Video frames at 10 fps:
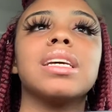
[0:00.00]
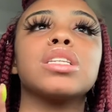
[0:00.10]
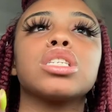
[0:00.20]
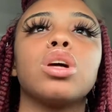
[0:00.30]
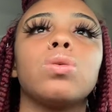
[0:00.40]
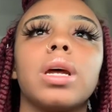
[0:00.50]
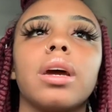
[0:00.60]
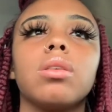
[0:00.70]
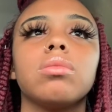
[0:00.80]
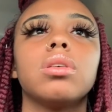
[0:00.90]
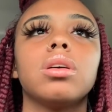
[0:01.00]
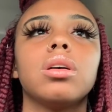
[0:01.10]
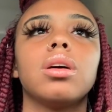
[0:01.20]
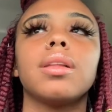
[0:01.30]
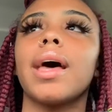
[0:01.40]
then slowed down.
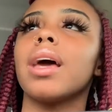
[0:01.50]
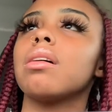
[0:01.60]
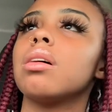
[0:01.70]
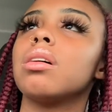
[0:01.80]
Like,